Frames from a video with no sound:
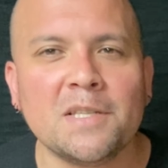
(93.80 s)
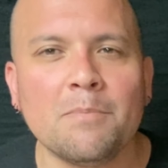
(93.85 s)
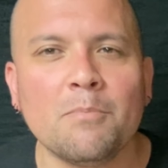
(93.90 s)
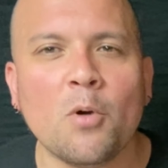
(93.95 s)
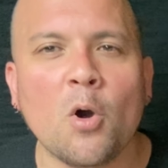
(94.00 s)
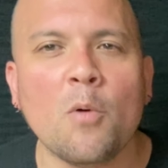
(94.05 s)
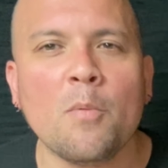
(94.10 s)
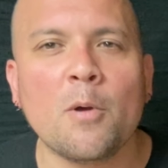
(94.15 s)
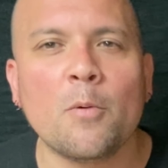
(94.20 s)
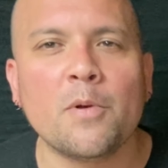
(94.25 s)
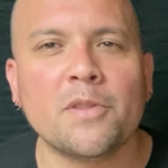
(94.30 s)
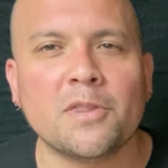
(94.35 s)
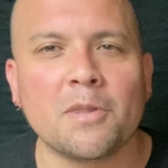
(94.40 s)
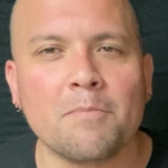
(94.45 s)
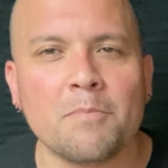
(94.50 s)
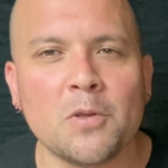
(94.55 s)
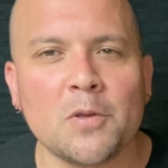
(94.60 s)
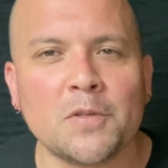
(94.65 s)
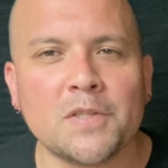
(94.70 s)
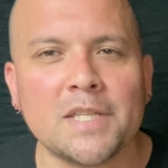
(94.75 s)
moment with the
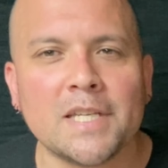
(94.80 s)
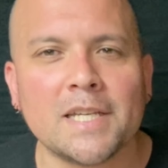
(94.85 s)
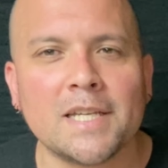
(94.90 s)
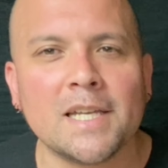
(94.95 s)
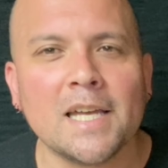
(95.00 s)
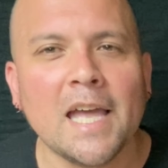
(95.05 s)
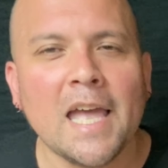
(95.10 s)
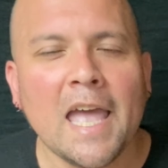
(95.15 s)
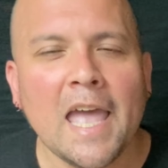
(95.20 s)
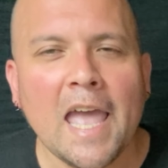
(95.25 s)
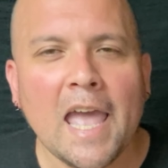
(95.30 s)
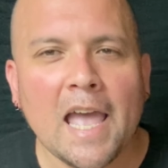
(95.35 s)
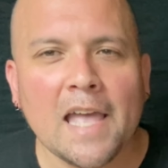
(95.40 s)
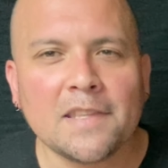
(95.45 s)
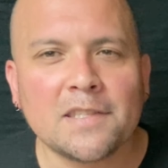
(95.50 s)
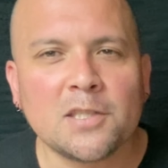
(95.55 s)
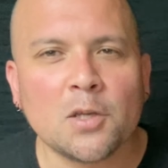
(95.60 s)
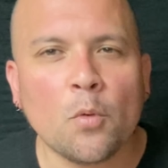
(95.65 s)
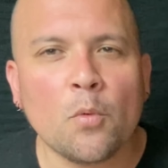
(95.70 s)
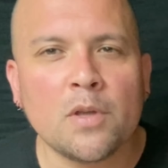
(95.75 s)
music
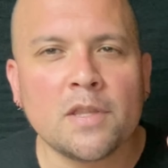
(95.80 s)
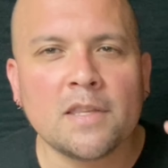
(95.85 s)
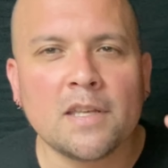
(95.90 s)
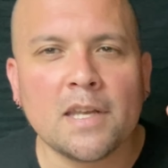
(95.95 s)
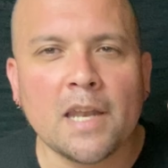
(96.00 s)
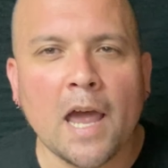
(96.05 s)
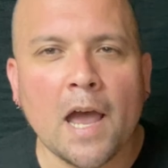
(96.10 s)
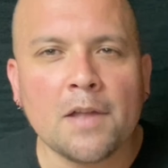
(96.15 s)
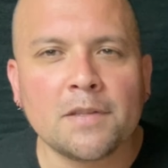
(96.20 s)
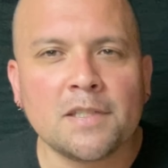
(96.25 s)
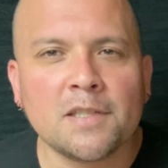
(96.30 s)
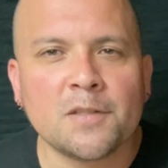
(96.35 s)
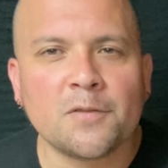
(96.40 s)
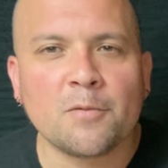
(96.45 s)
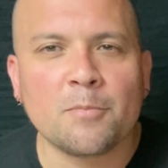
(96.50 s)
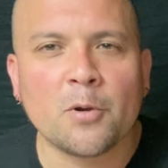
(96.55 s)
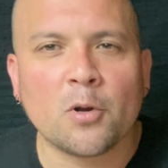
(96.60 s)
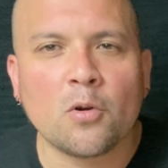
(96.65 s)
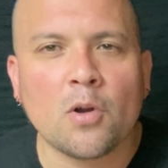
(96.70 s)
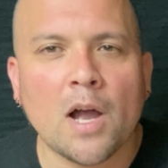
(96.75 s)
and someone announces
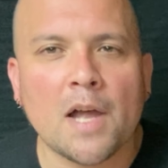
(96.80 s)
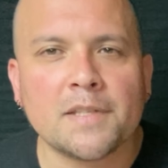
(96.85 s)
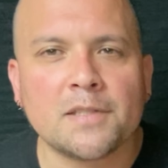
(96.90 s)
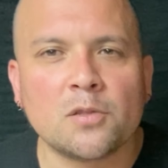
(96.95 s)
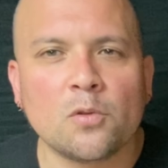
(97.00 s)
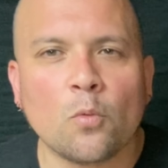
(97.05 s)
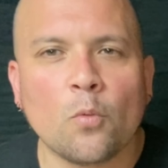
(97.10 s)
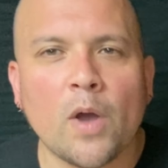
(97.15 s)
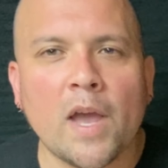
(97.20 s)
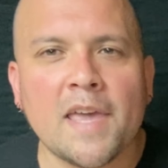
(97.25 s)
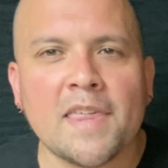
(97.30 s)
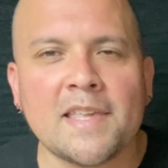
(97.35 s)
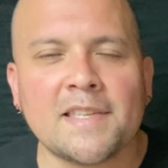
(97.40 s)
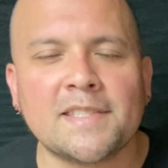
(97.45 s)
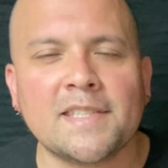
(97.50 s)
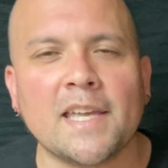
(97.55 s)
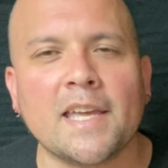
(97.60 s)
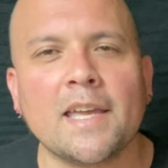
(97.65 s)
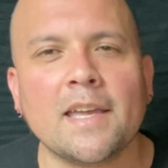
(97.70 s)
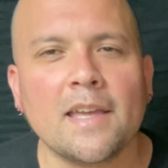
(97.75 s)
from across the way, they
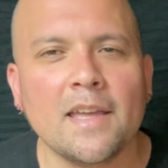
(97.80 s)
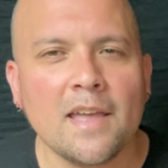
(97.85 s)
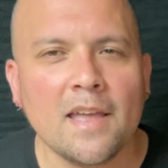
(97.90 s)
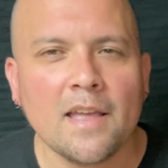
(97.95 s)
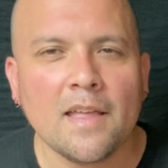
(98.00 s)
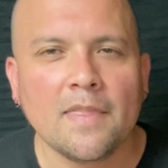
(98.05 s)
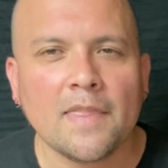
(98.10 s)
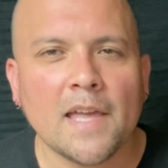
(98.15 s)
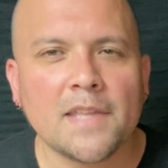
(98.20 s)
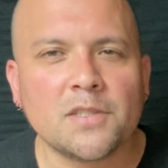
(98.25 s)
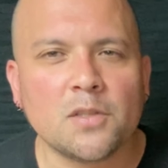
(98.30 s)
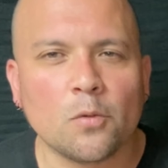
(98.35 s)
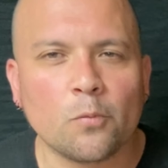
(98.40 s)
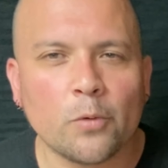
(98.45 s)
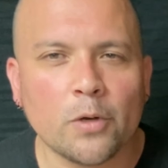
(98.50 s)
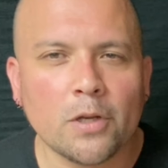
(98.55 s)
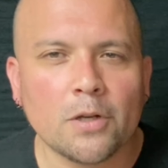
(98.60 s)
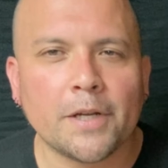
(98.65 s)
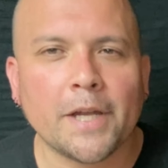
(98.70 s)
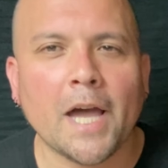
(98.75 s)
say, that's a
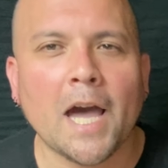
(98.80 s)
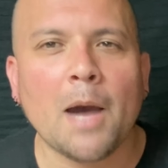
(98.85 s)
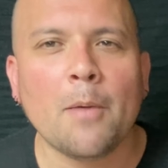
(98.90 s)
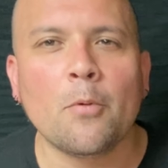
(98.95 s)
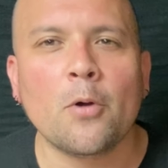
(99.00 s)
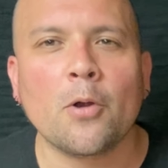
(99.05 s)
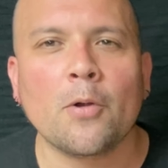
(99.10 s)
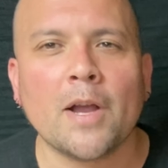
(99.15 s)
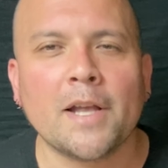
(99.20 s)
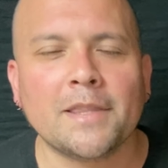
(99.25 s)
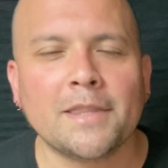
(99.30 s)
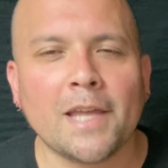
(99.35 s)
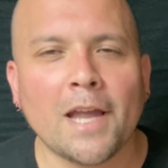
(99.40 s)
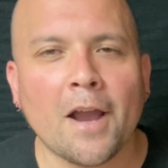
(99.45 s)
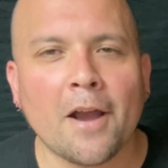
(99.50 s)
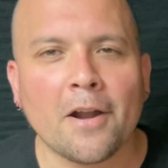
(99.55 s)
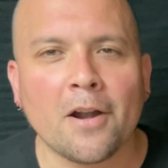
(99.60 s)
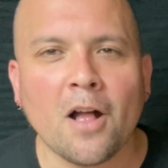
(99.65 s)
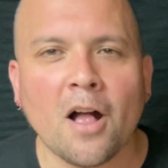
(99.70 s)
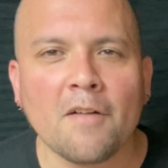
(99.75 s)
real cowboy right
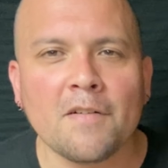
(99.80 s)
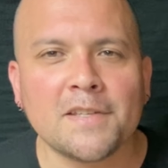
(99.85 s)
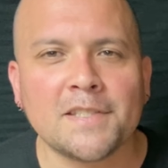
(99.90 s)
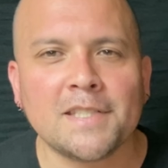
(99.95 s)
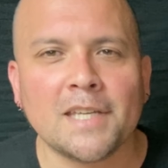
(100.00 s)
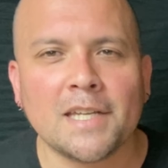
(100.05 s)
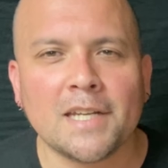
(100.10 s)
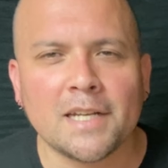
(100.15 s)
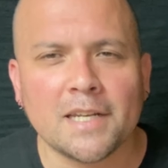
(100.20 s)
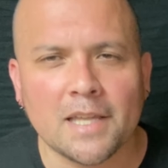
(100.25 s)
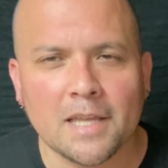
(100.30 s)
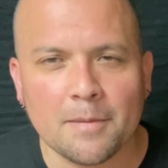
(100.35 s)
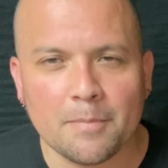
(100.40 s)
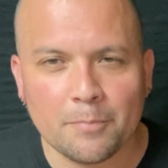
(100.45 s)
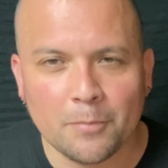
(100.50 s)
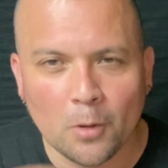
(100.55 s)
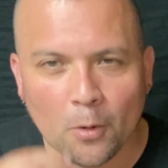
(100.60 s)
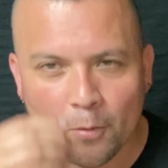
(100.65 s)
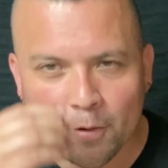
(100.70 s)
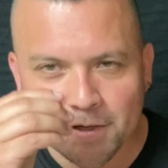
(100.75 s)
there. And all of a sudden
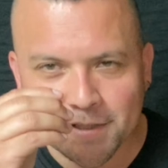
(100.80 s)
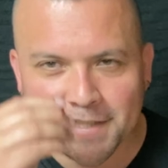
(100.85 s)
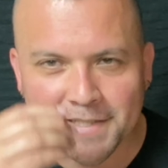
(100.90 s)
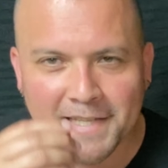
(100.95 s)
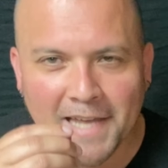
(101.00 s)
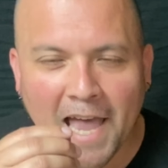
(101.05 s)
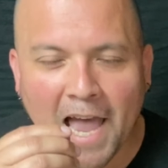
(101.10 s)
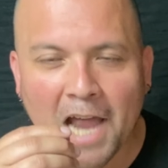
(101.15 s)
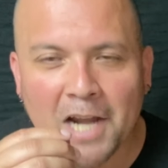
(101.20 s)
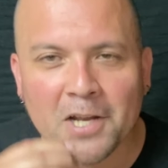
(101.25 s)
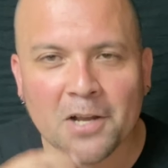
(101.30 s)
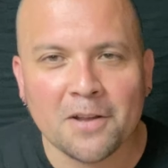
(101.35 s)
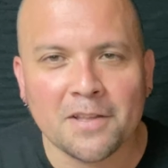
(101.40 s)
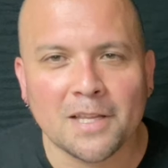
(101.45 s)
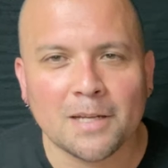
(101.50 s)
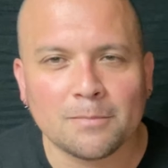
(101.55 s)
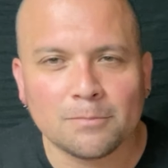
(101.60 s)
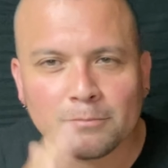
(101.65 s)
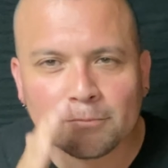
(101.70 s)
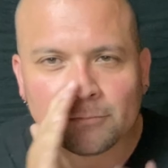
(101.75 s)
he lowers his hat and hear
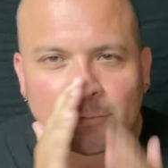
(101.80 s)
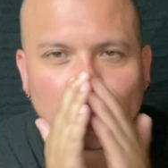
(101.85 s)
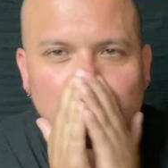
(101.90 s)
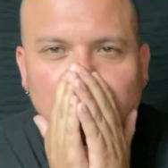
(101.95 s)
that